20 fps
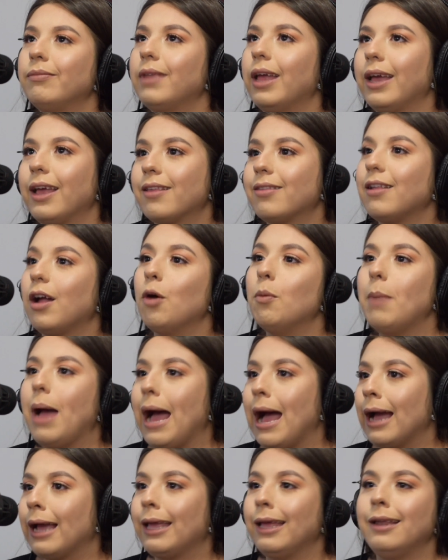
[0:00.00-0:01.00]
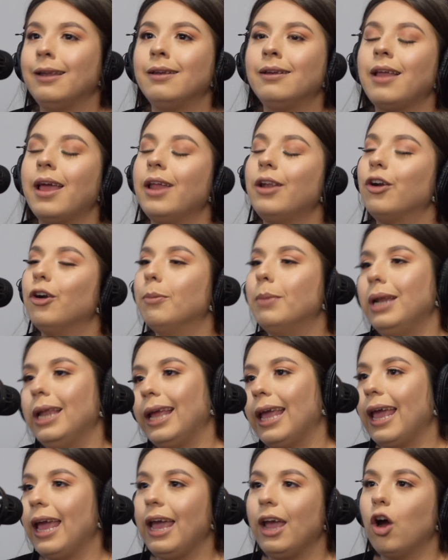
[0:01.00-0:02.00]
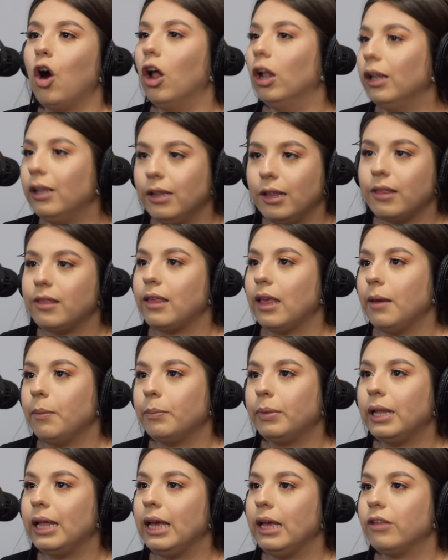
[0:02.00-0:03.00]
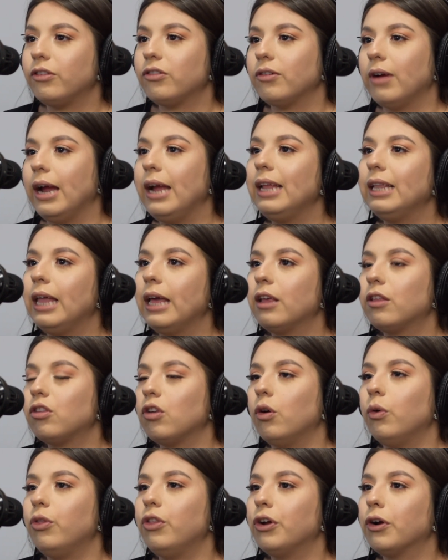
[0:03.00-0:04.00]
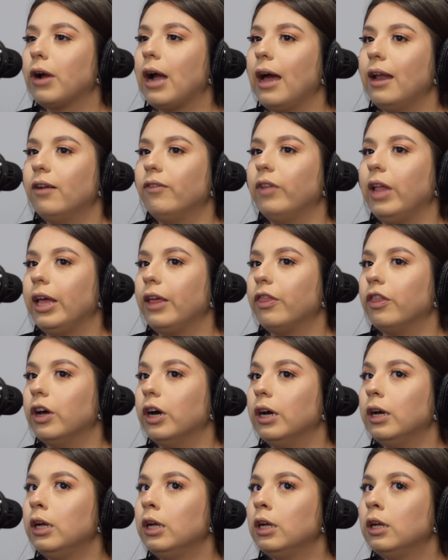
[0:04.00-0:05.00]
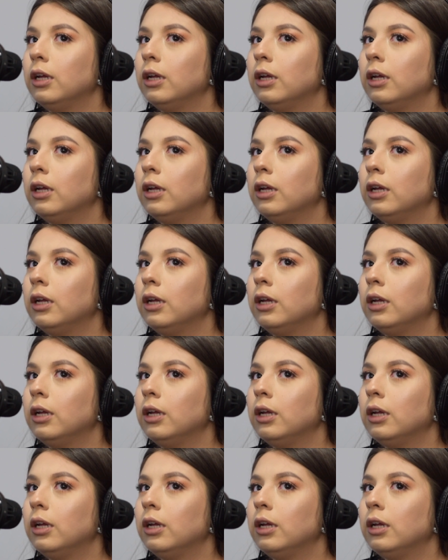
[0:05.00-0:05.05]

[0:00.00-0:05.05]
I guess now MAC and Urban Decay all in the same place, right? Like so they're kind of like the